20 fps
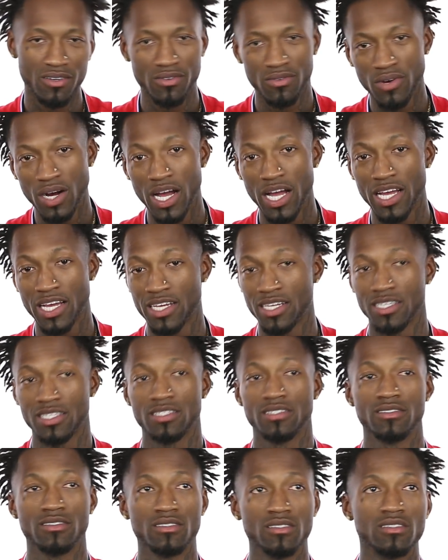Why?
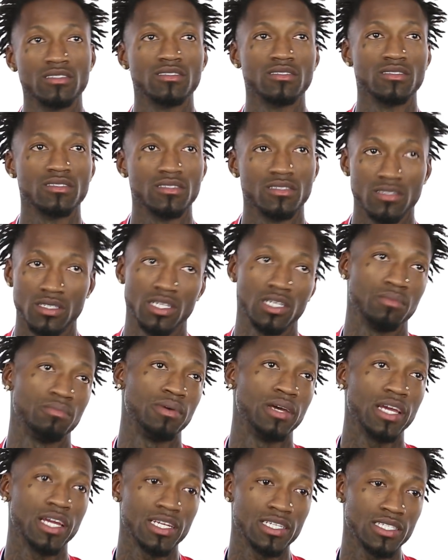Nigga
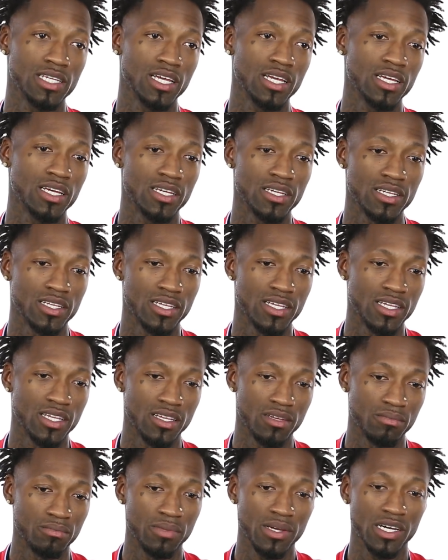petty as hell.
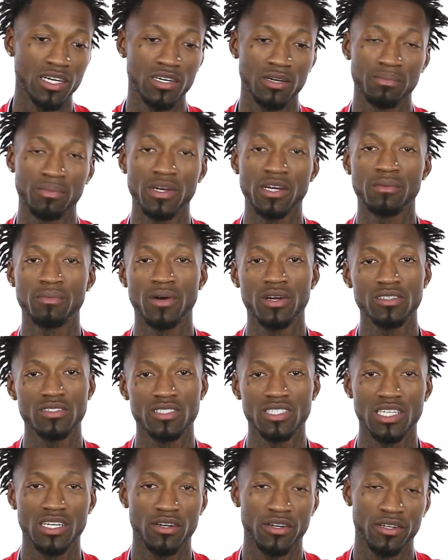A bigger, a bigger person They